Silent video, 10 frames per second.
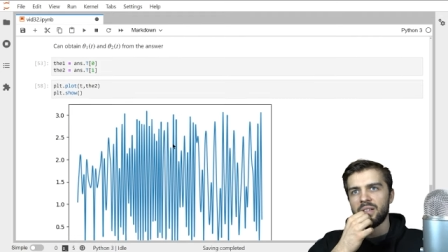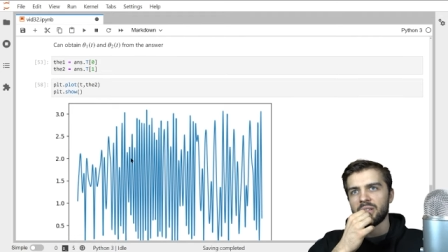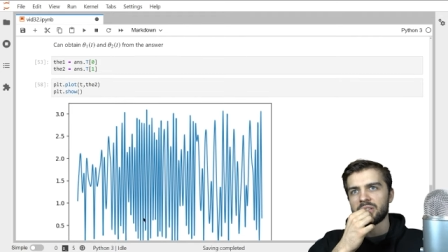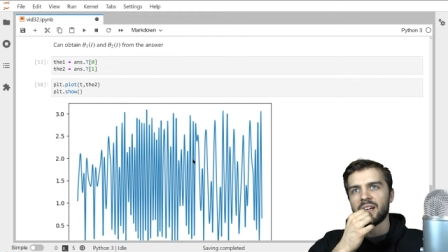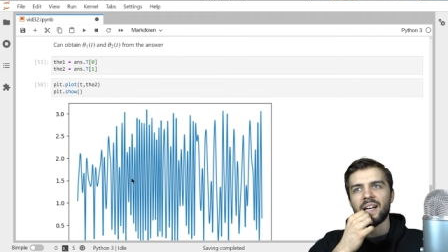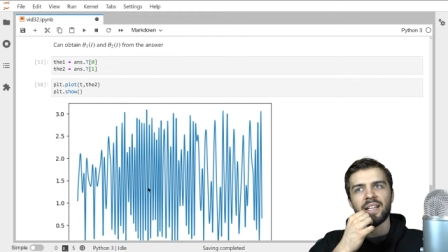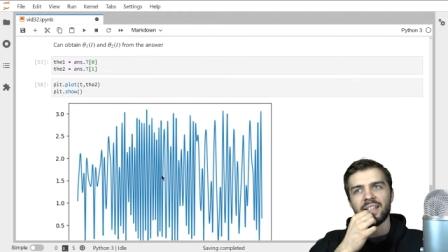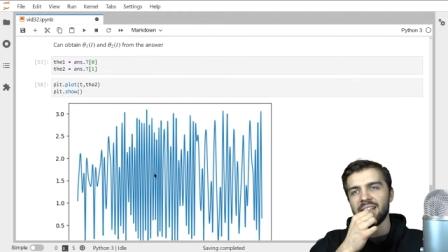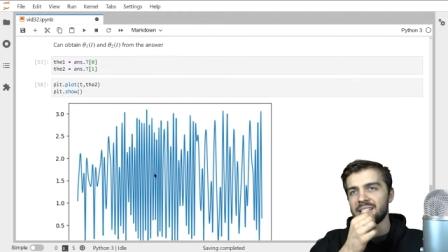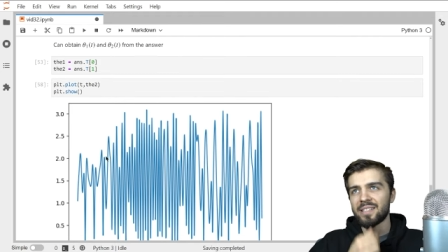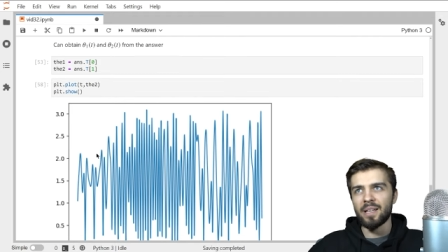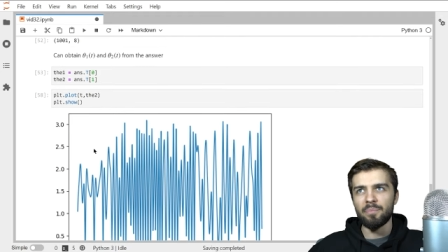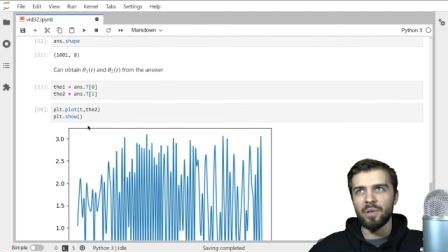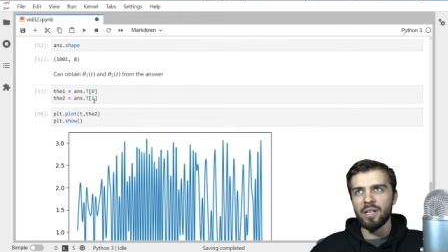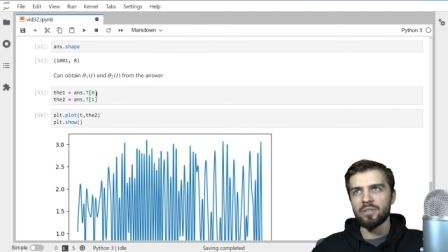Looks kind of like this,
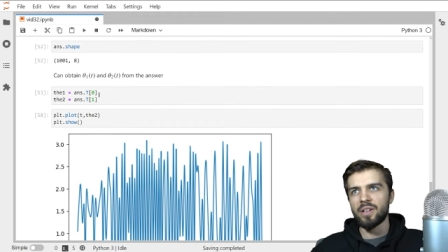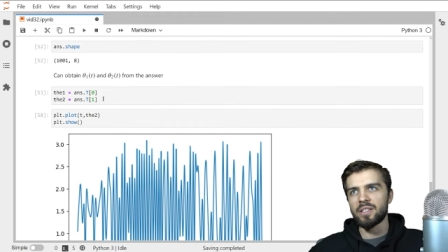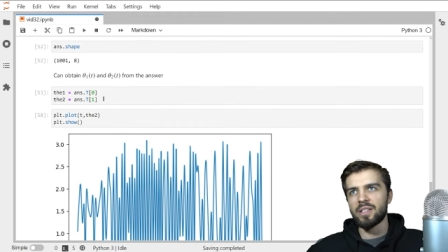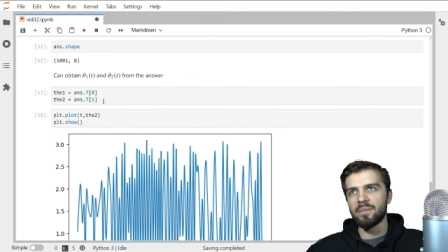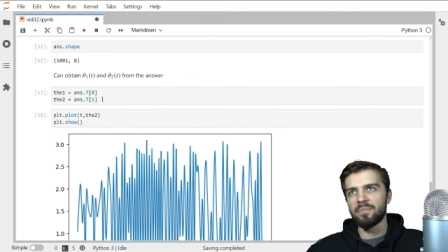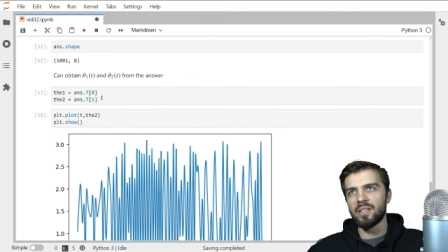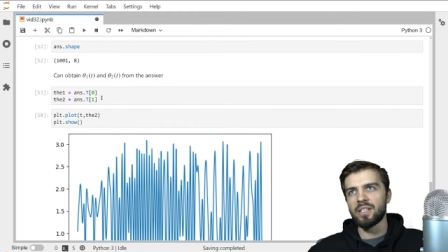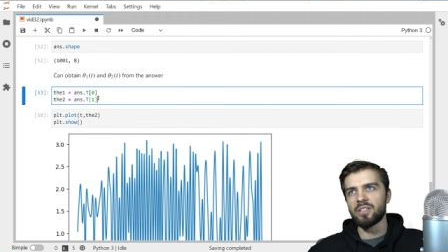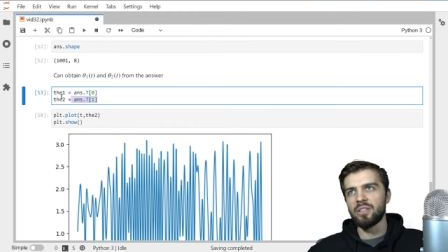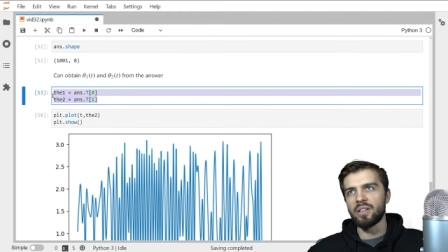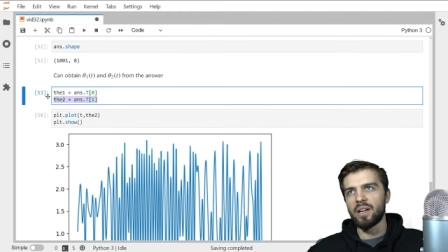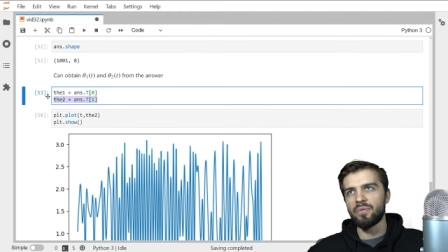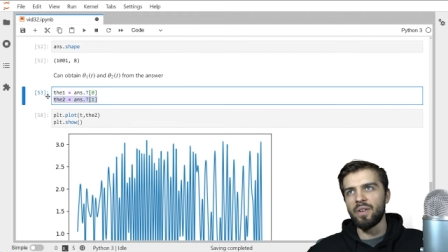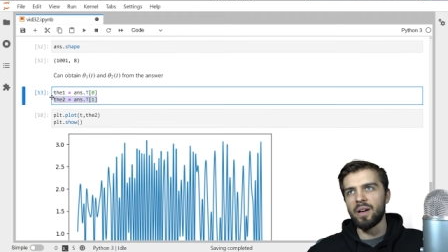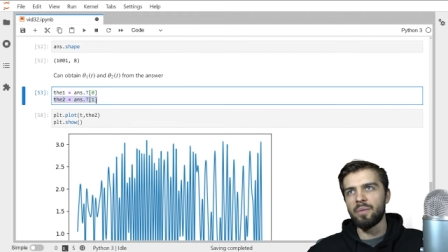like pretty interesting. Let's actually look
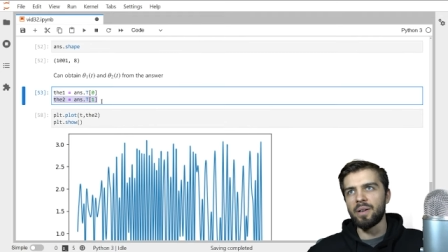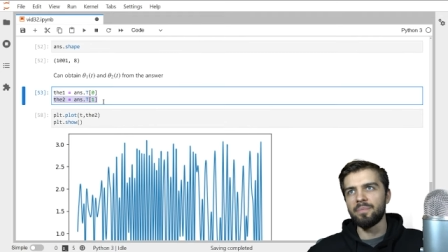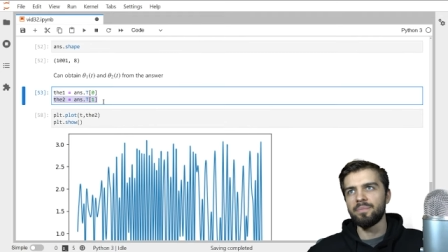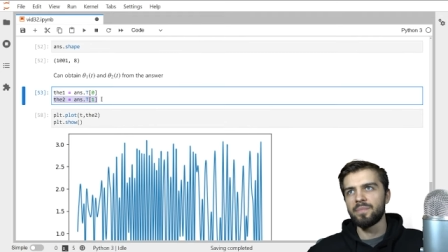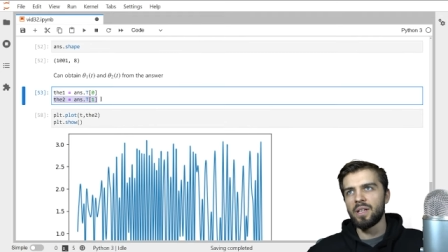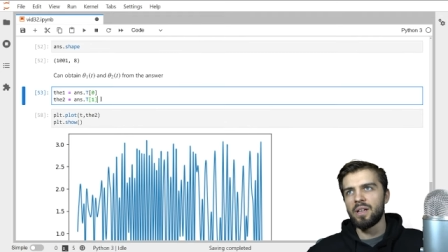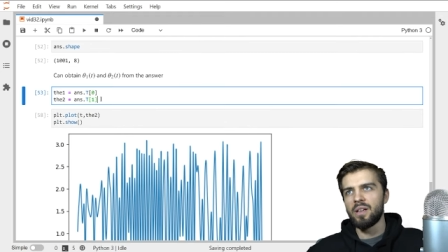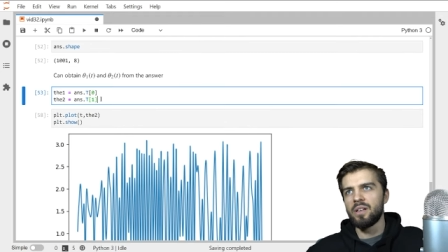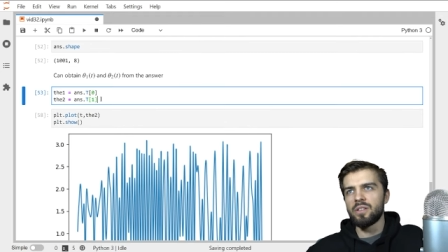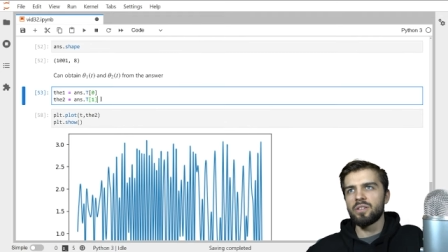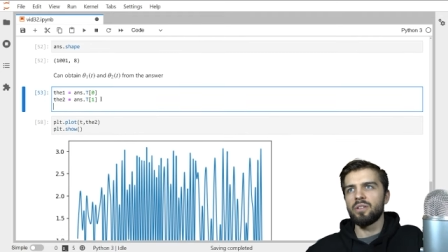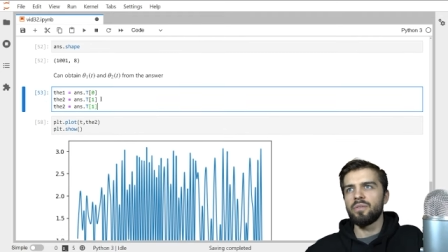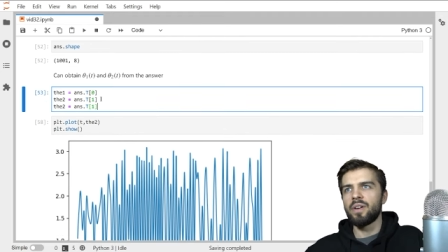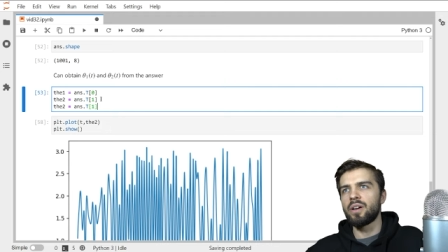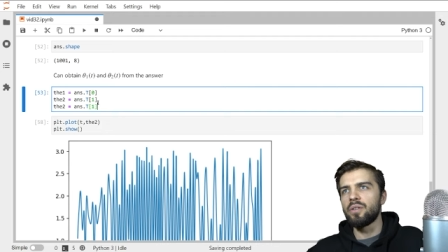at phi one. So
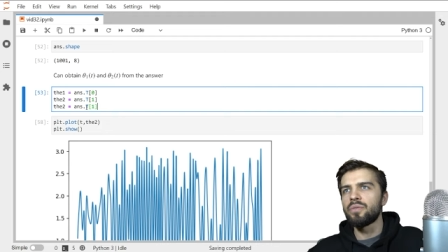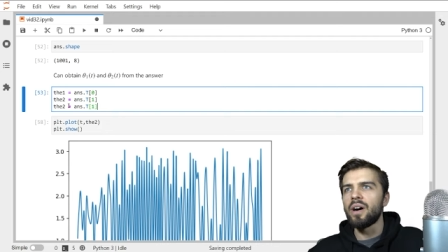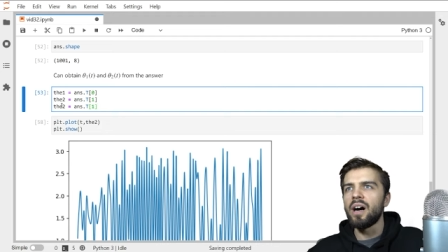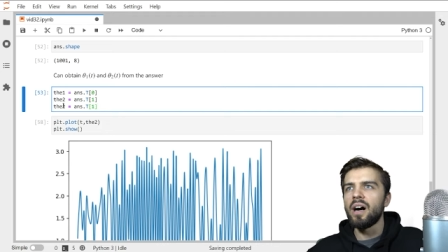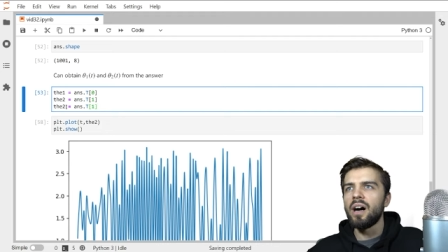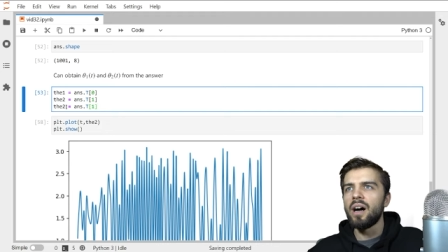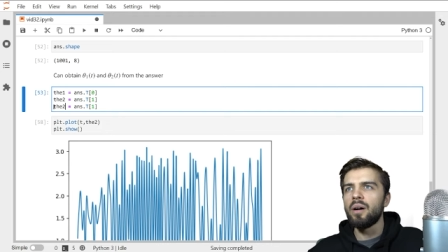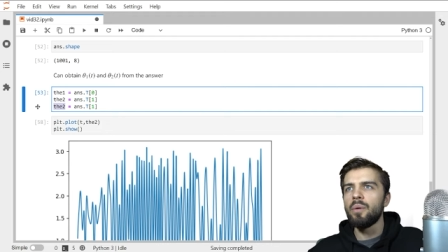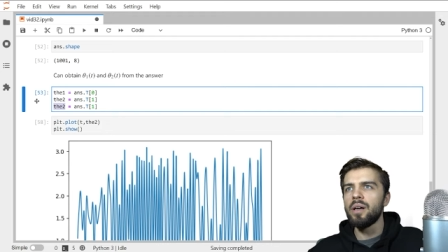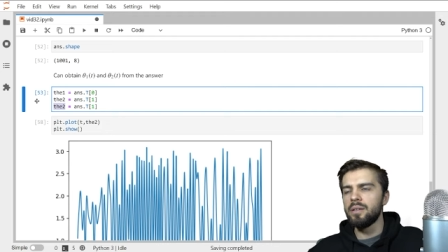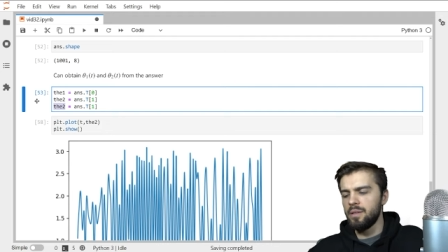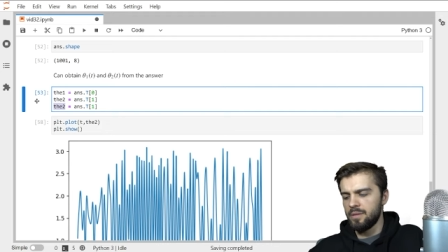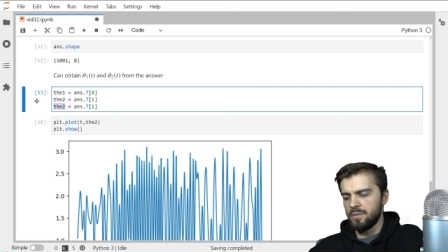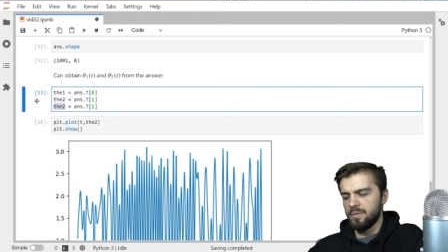if I go phi one,